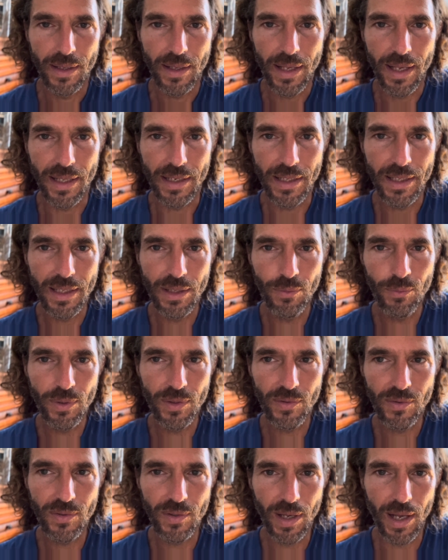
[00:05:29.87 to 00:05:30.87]
And he
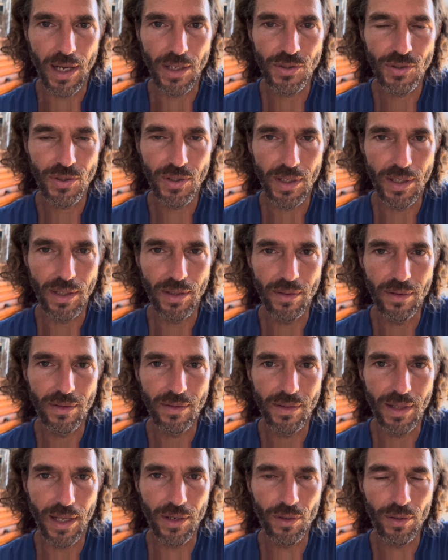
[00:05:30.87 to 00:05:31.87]
was actually
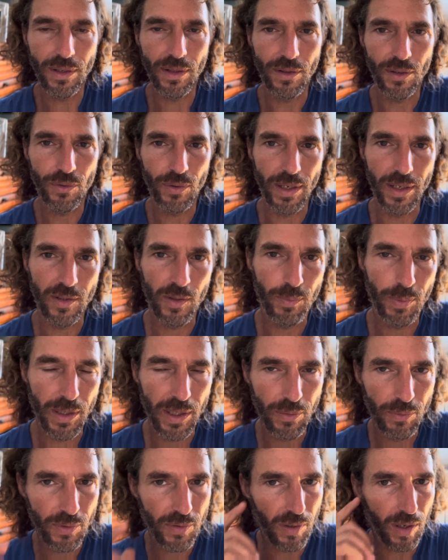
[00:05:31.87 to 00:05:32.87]
not only the greatest, but
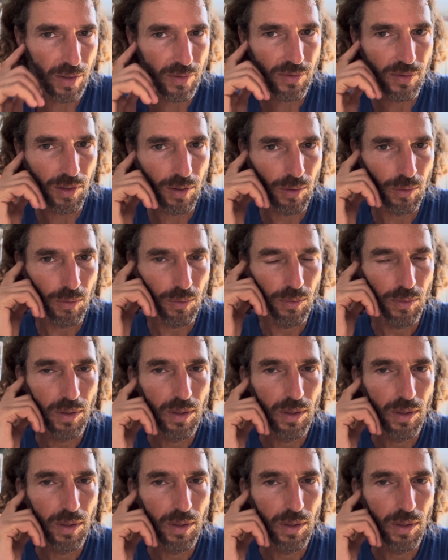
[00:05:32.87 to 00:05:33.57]
he was also,